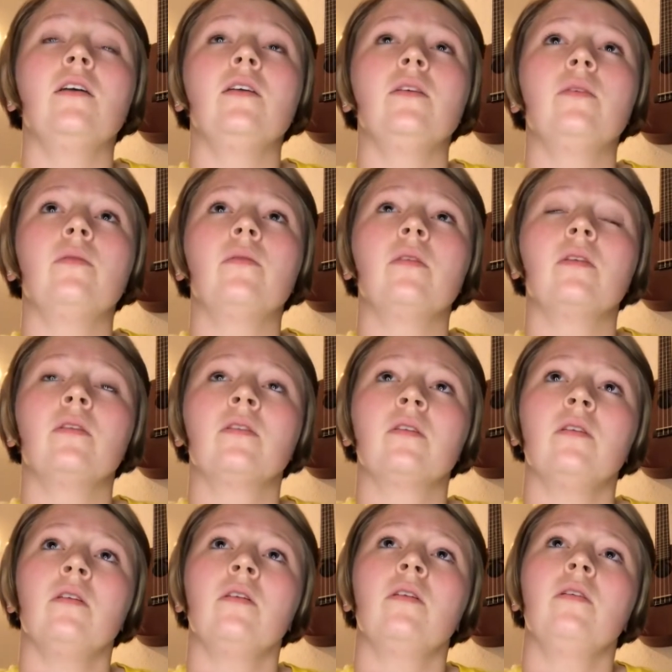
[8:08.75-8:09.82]
You
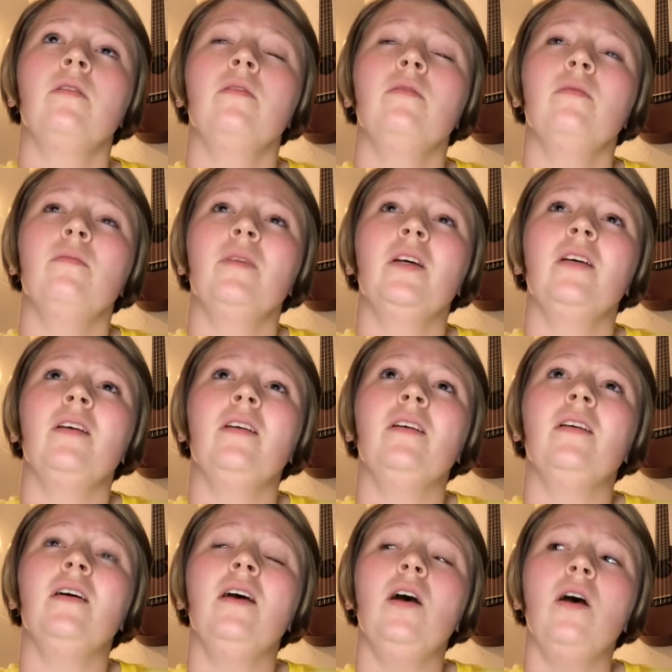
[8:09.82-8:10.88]
want all of
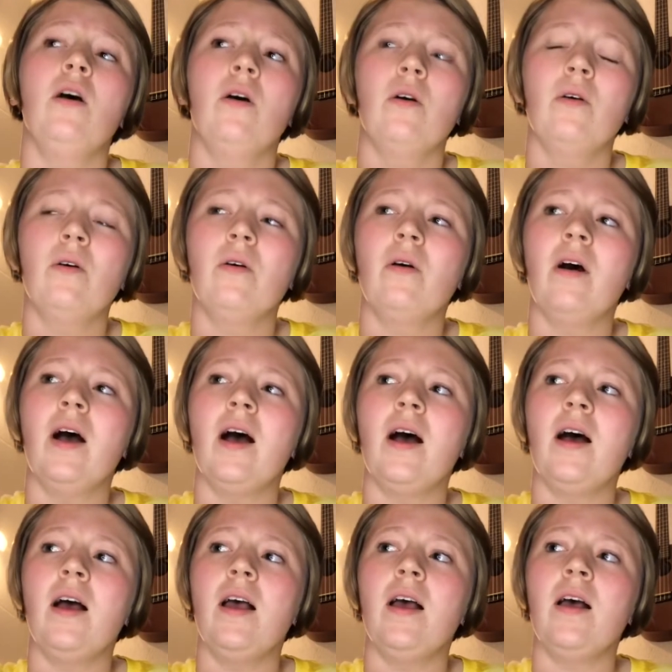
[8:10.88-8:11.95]
me, who
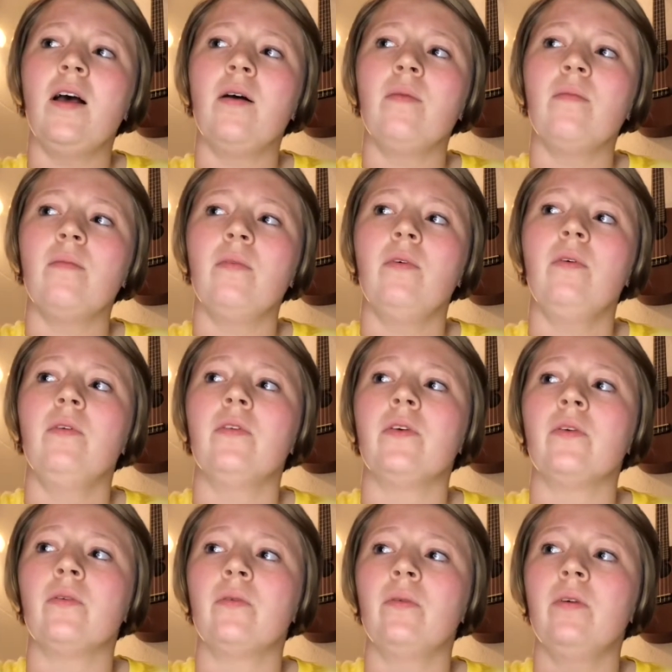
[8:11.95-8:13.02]
I am, more
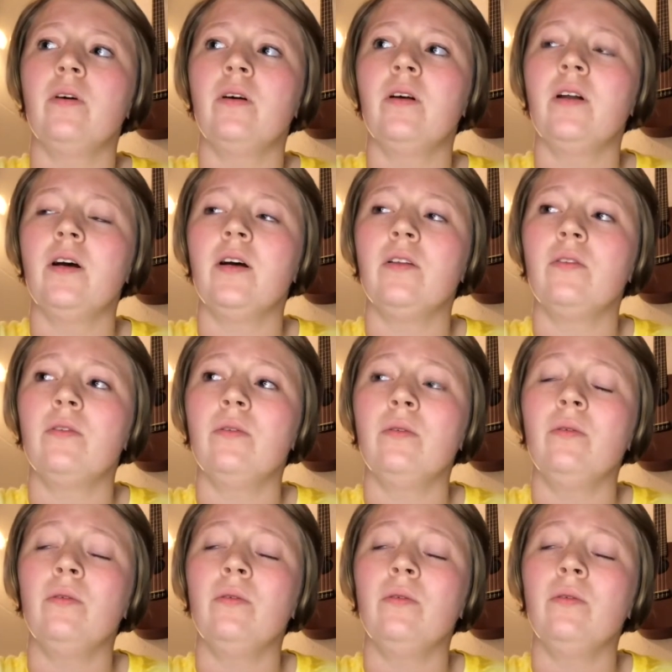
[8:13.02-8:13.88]
than what I do.